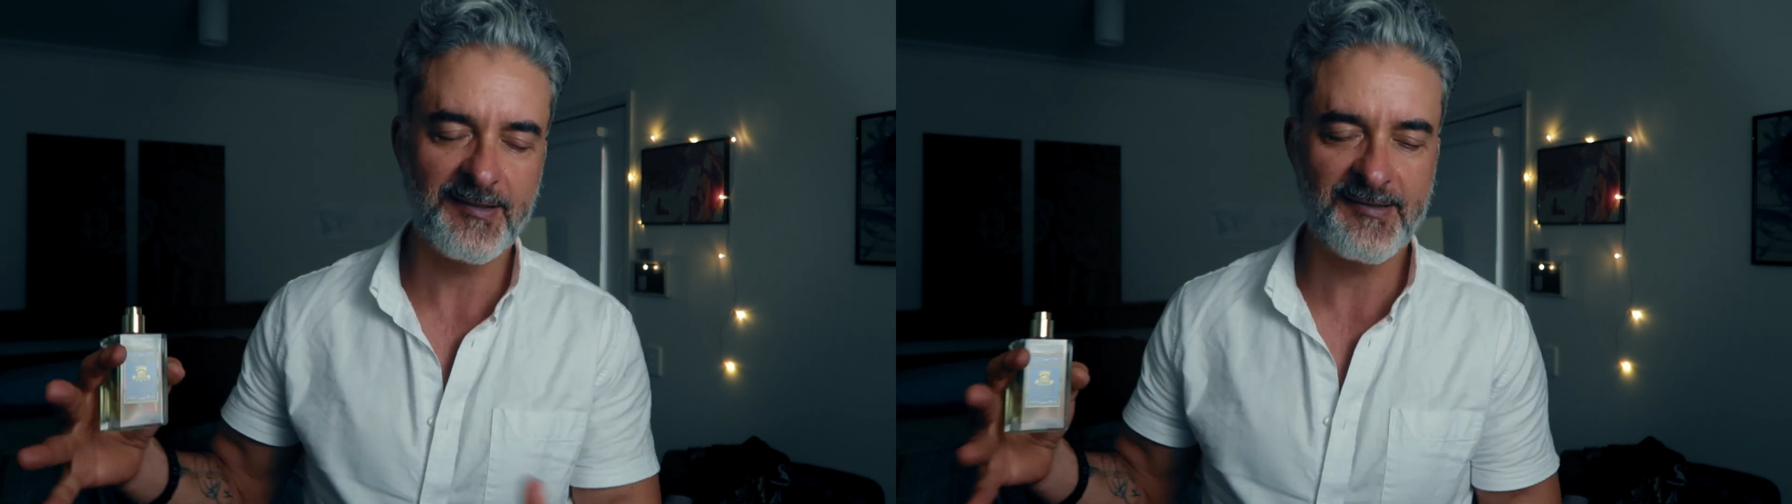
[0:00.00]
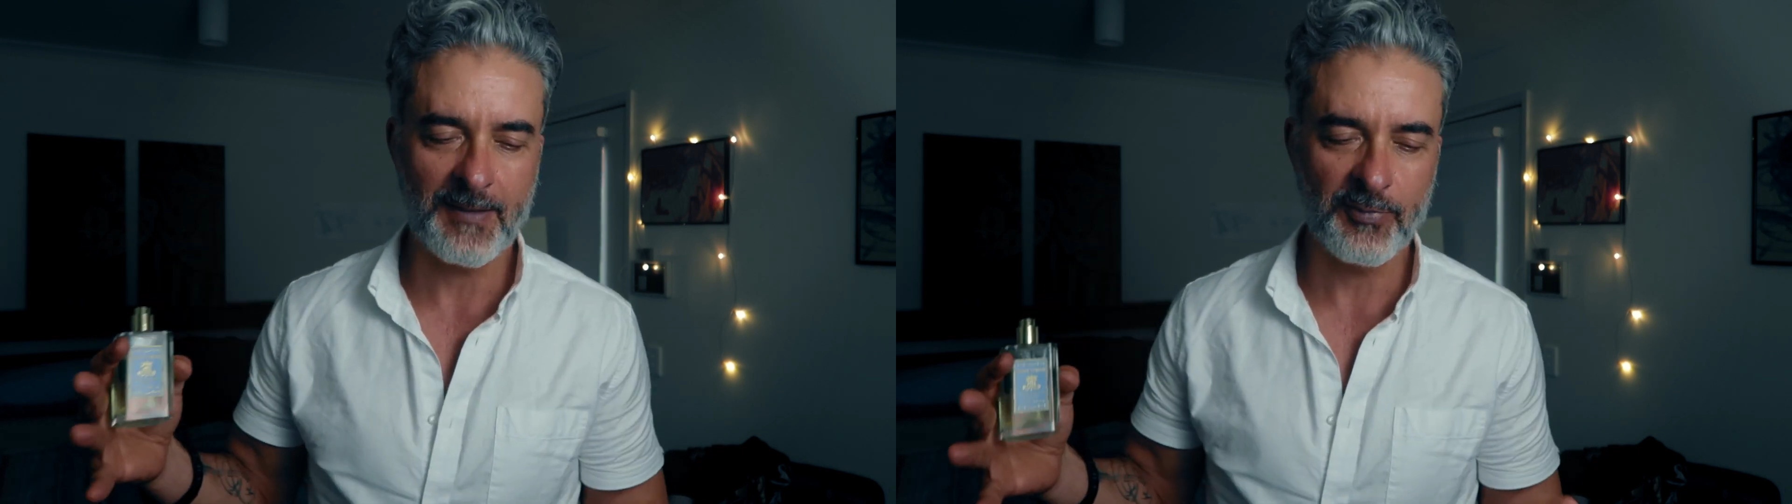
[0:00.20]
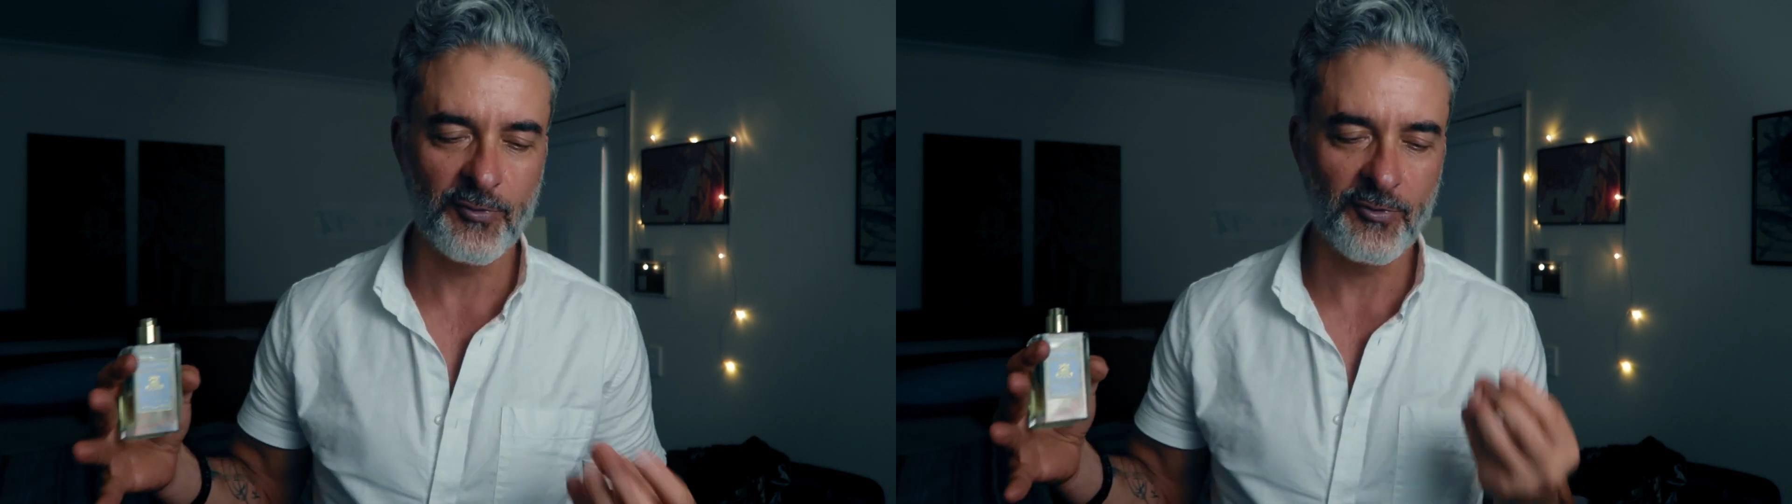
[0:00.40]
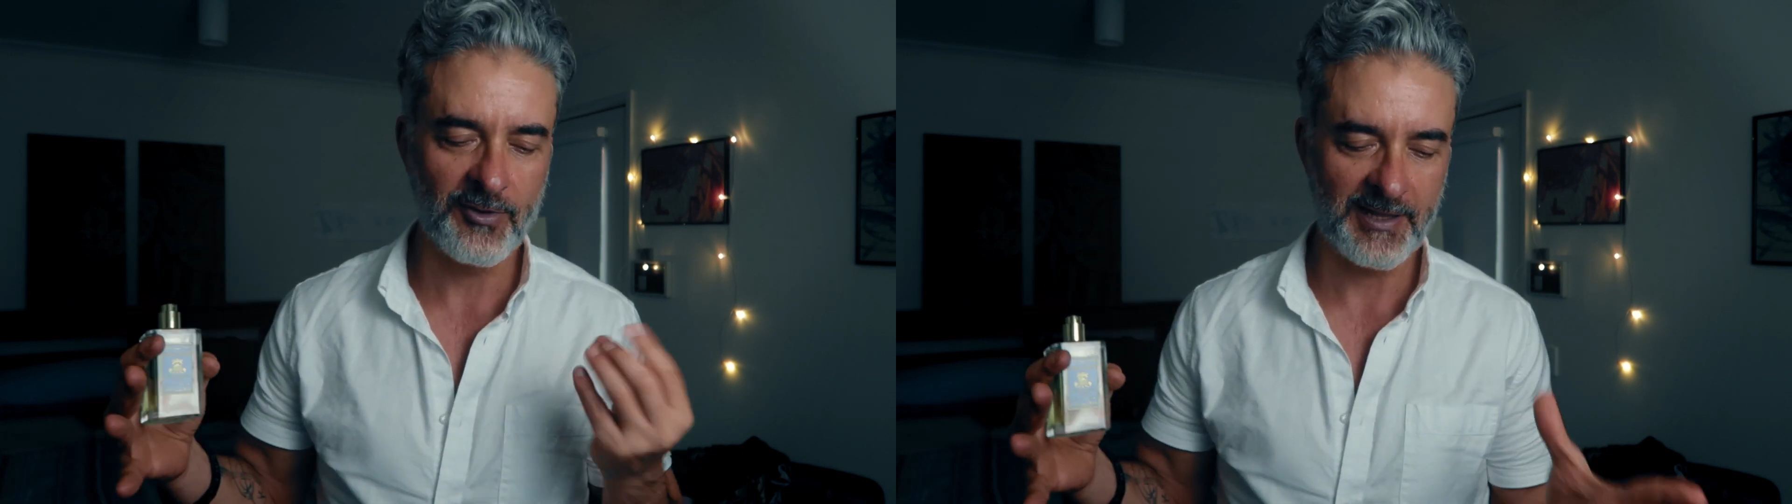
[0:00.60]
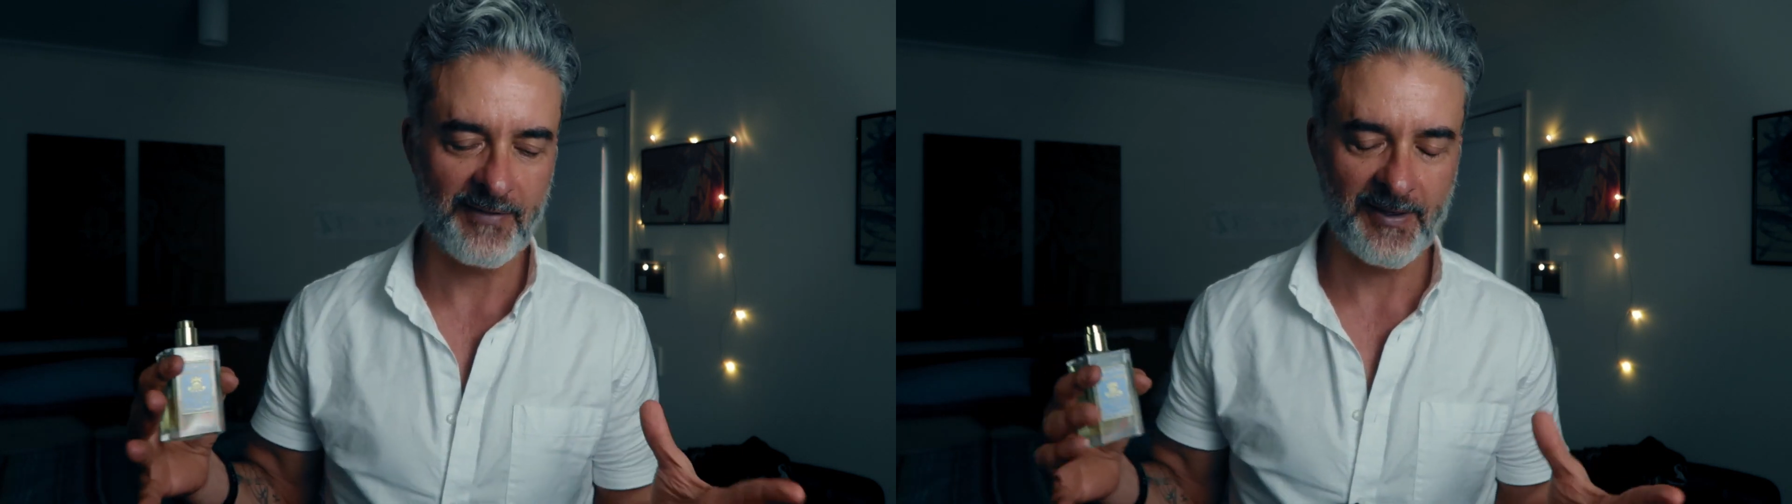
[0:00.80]
supple
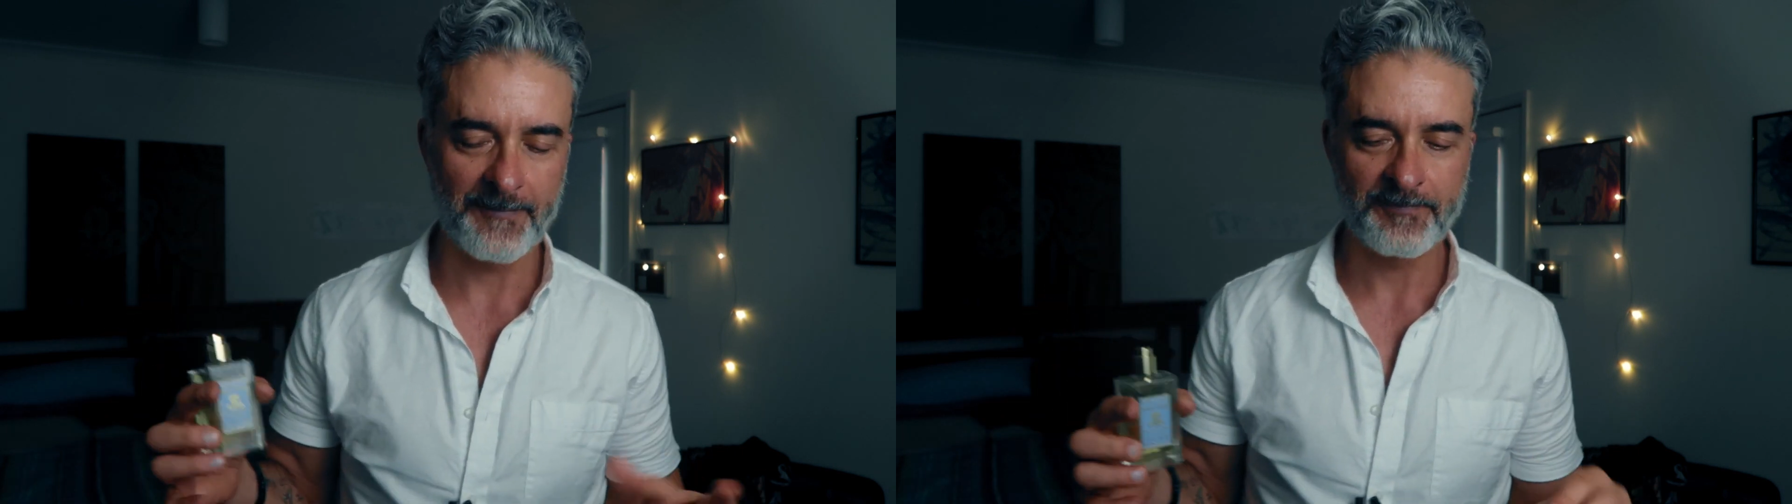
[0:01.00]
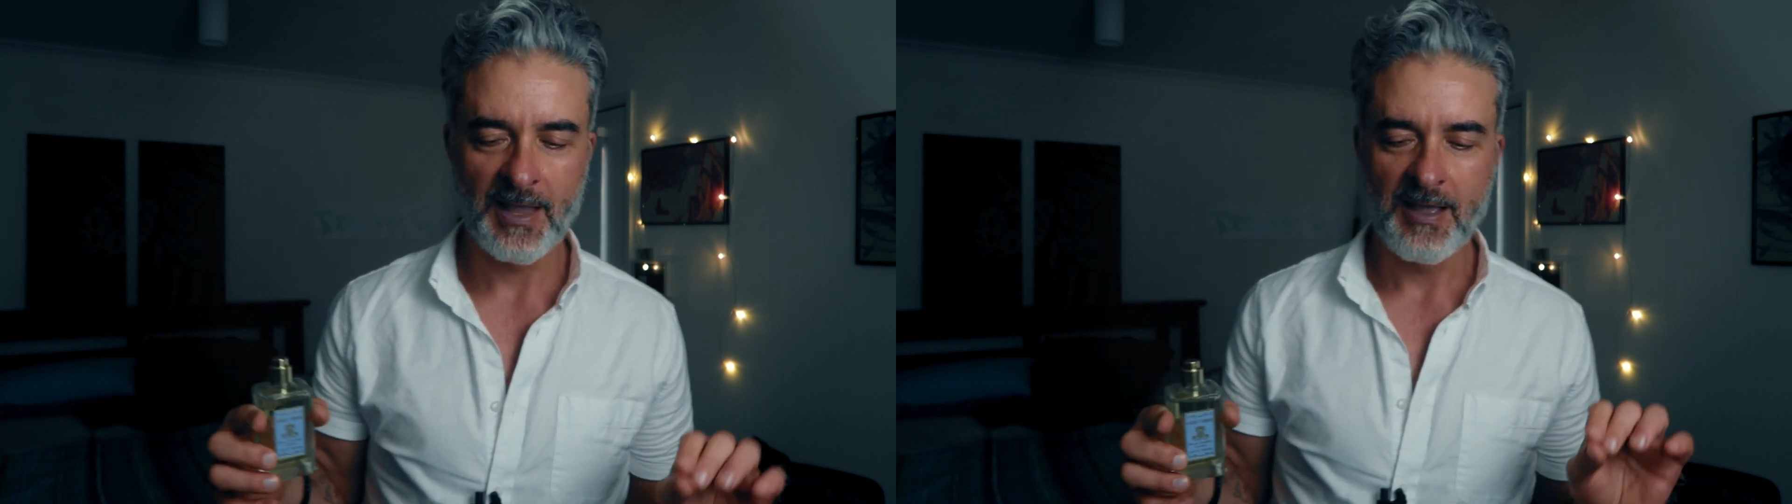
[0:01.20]
leather.